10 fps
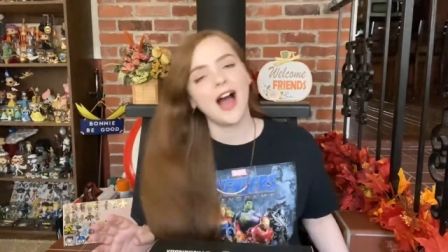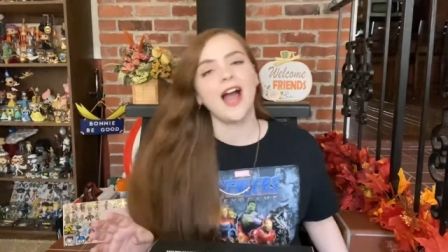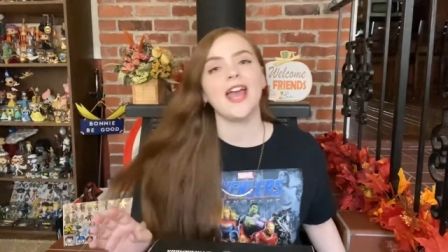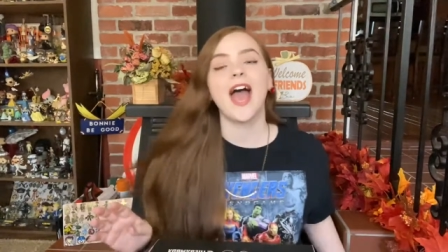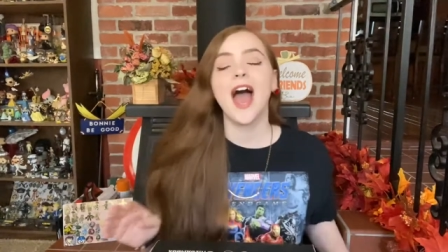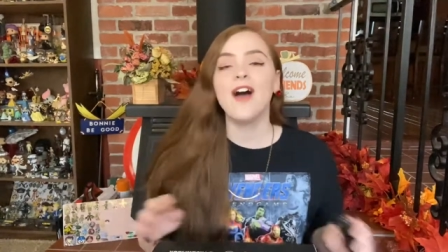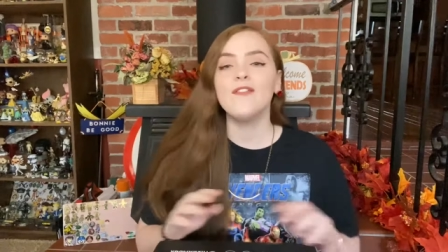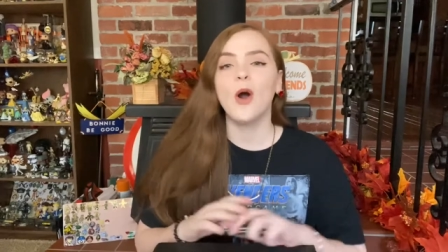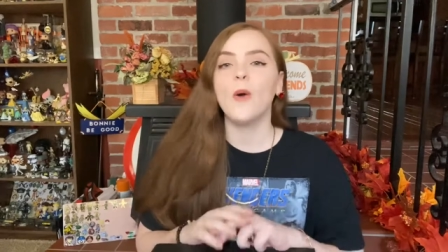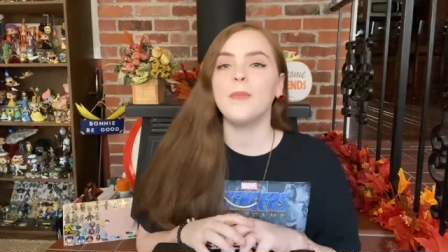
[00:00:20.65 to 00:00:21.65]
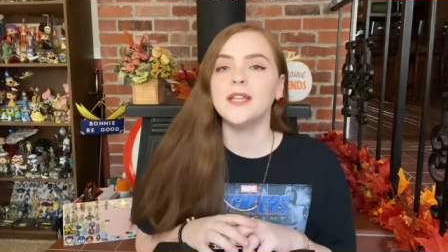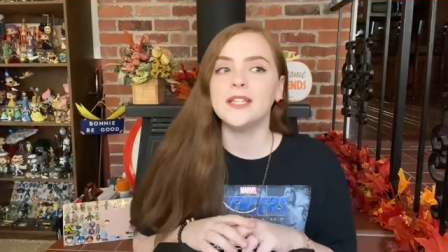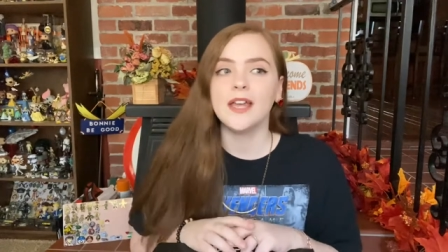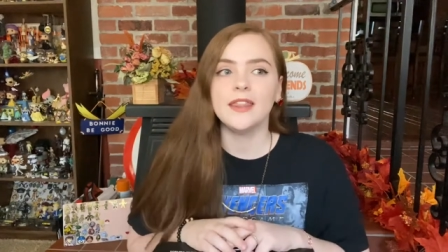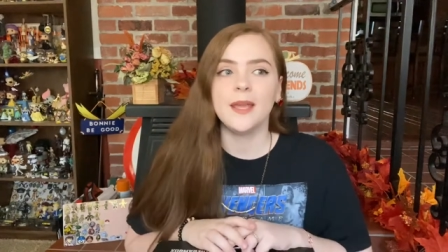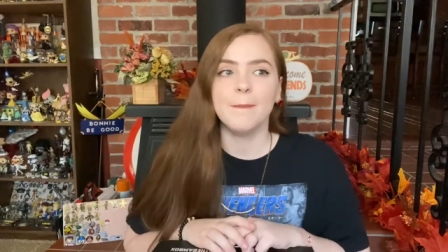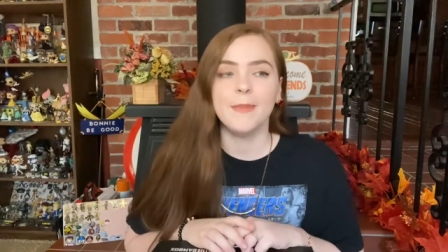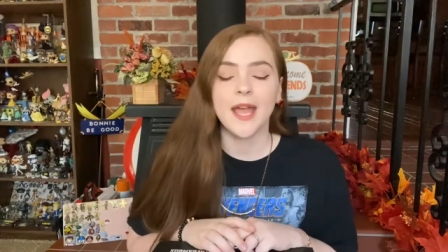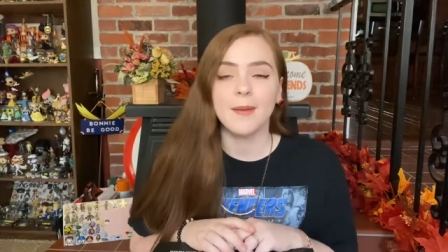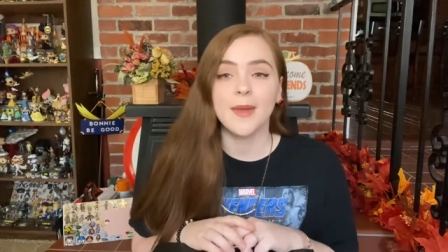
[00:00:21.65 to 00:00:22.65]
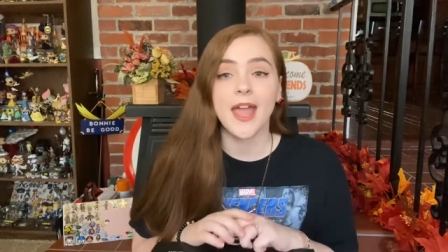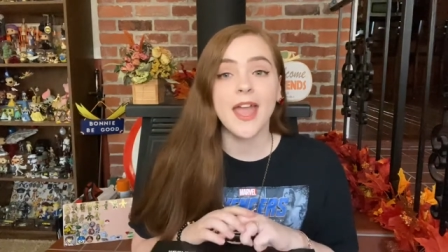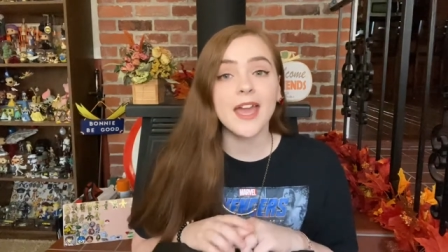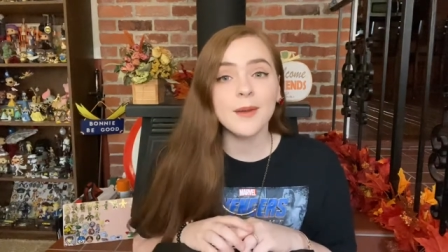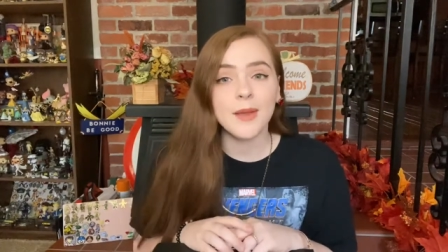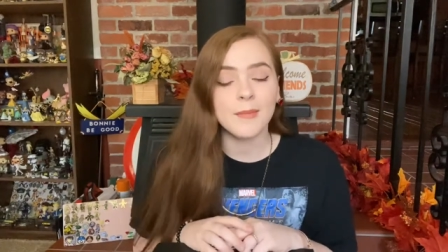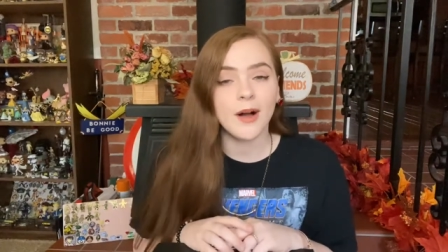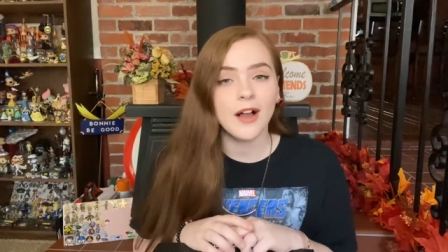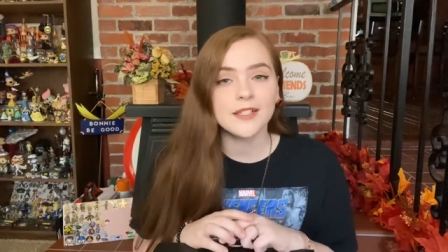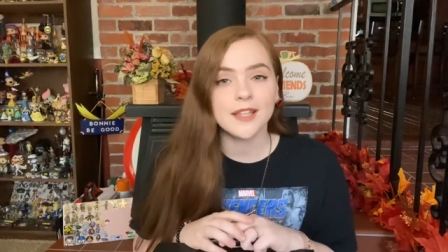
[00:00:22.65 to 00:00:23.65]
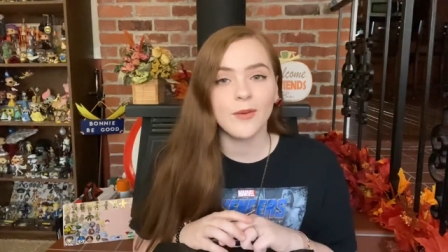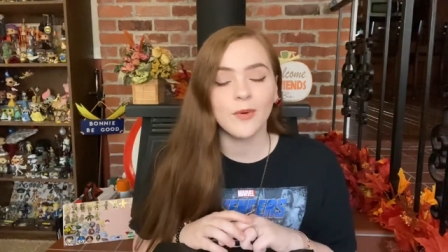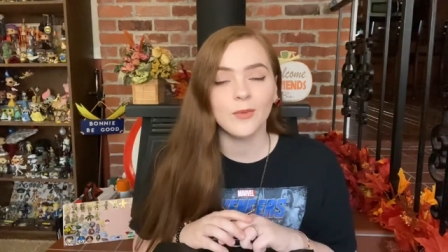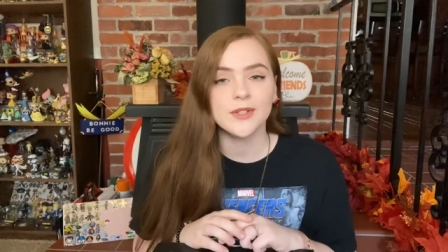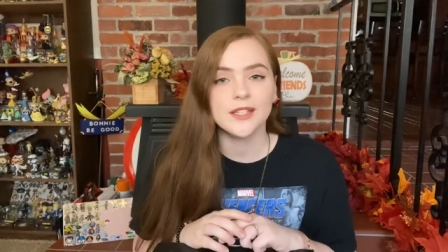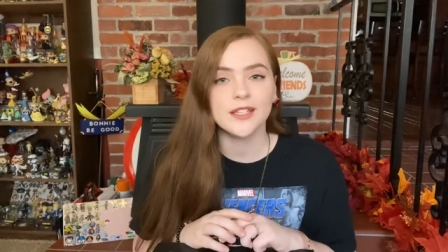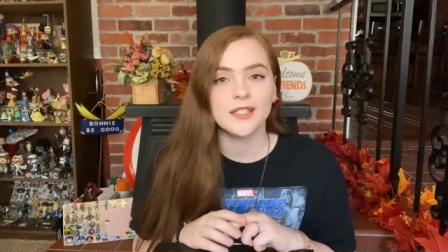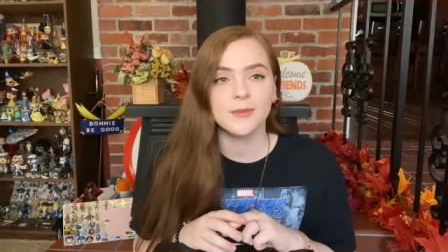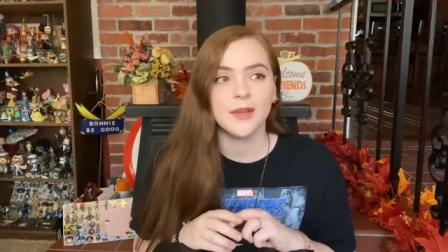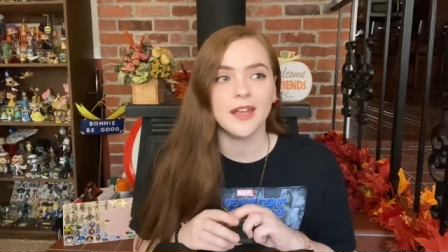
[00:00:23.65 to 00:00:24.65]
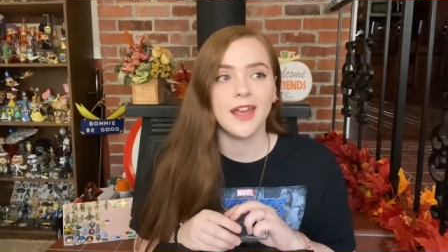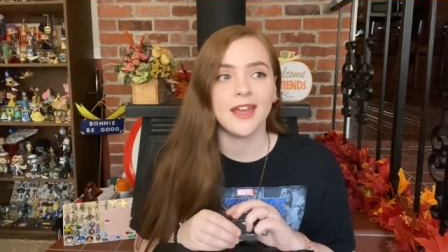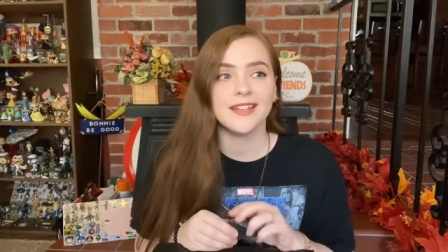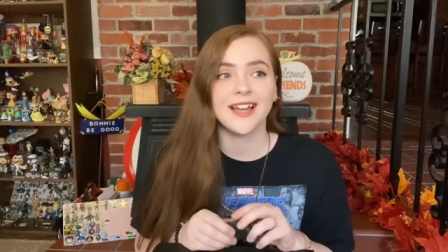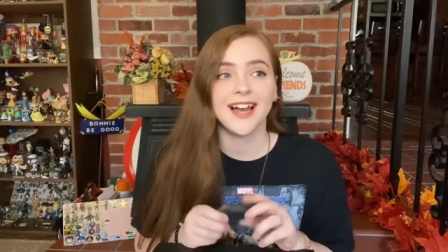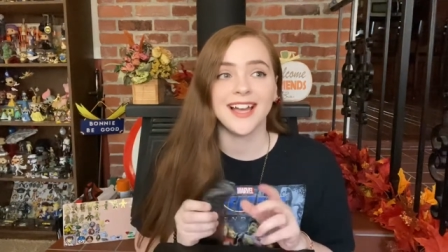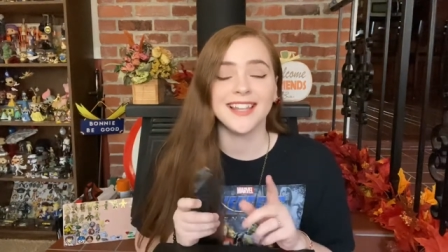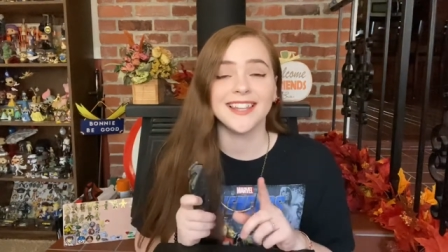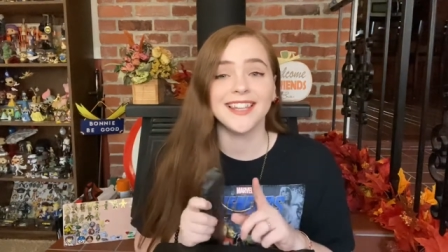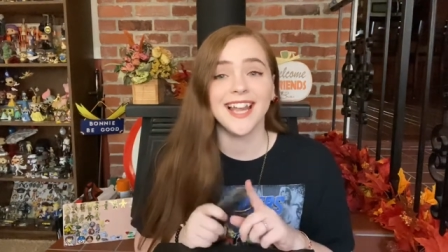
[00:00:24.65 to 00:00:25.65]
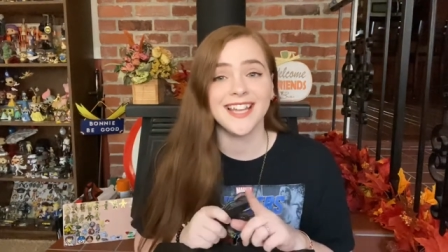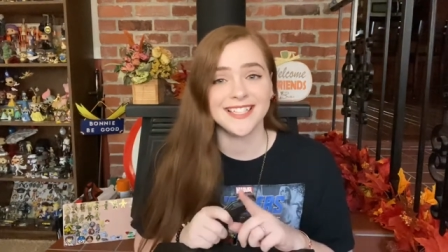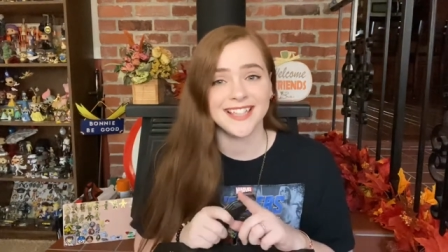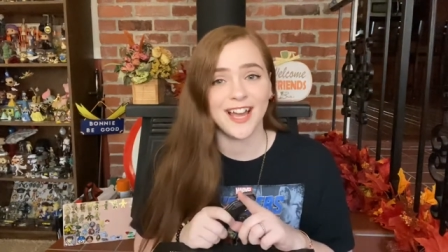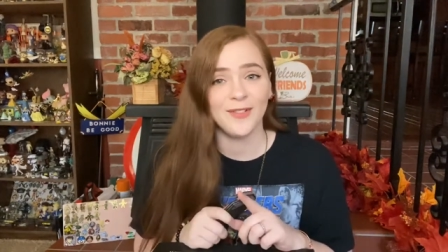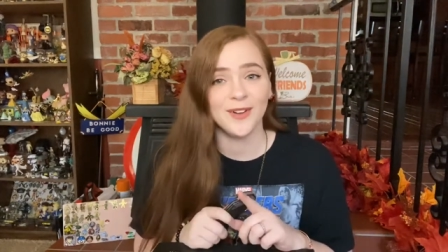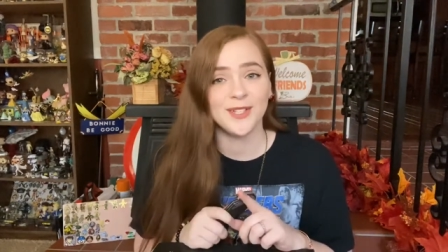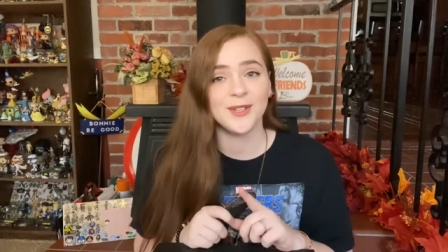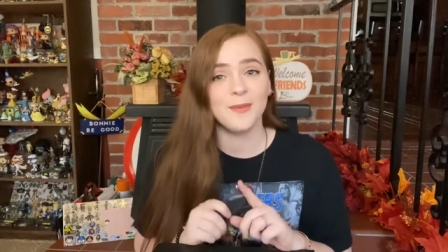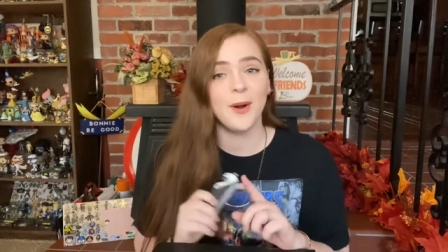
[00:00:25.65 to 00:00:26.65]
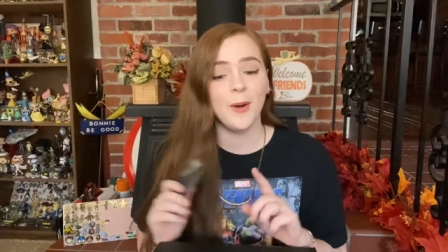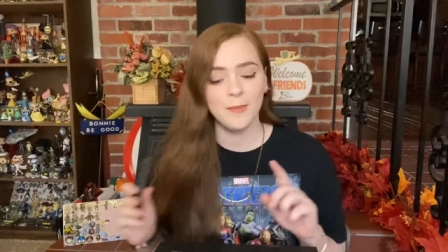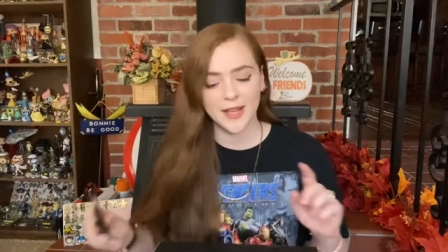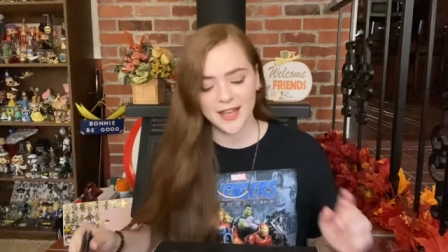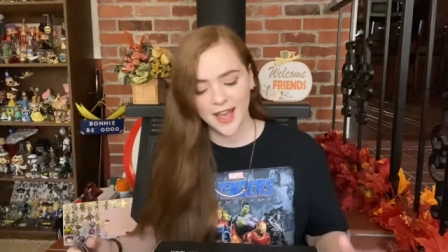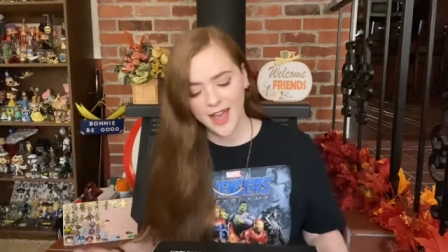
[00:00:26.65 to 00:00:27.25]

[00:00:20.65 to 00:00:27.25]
I have opened the BAM Anime Box. That one was sent to me, and I liked that one, so I'm hoping